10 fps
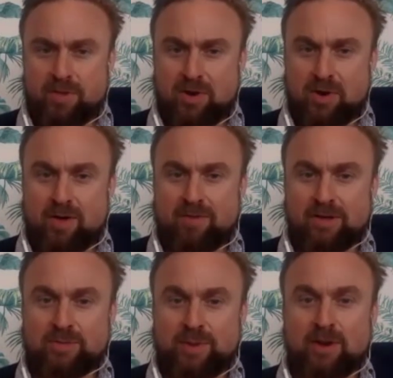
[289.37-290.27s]
I
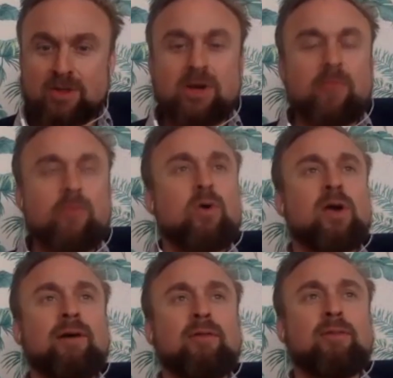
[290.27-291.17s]
spent a lot of time walking
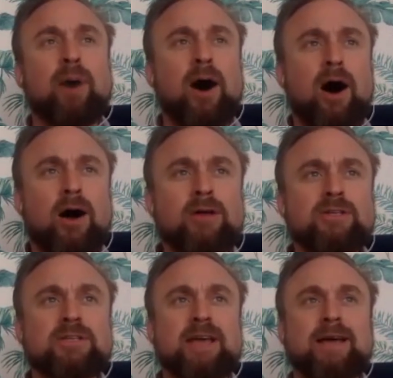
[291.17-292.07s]
around the park,
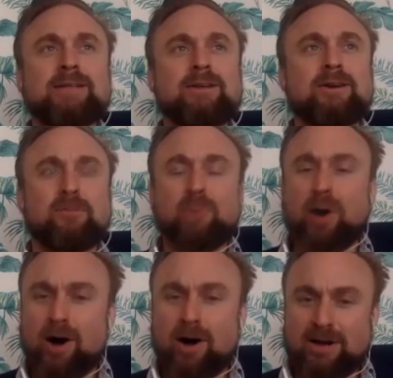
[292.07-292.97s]
just getting to know the
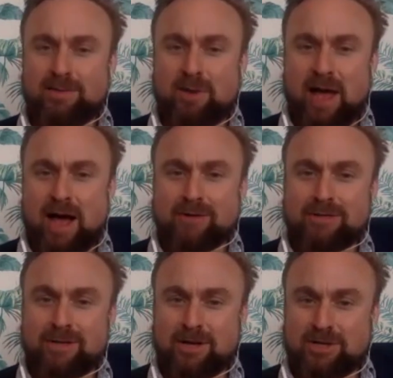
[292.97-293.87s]
park near my house
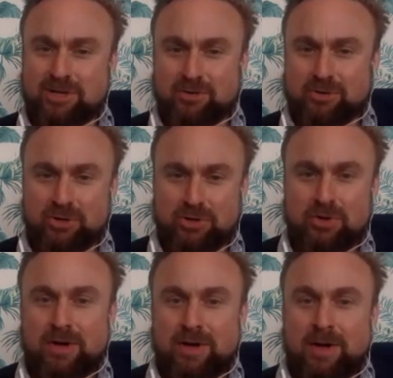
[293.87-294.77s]
the last year or two,
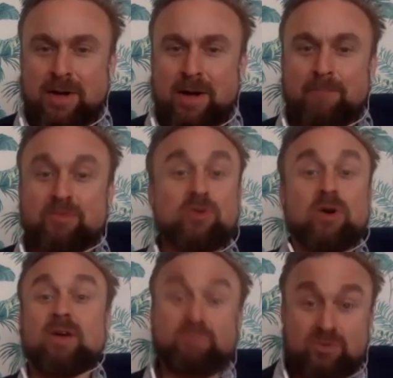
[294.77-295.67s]
to
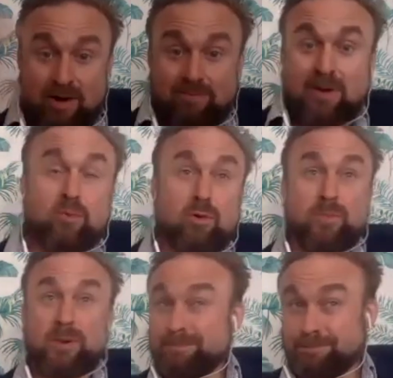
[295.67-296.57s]
not even traveling abroad, but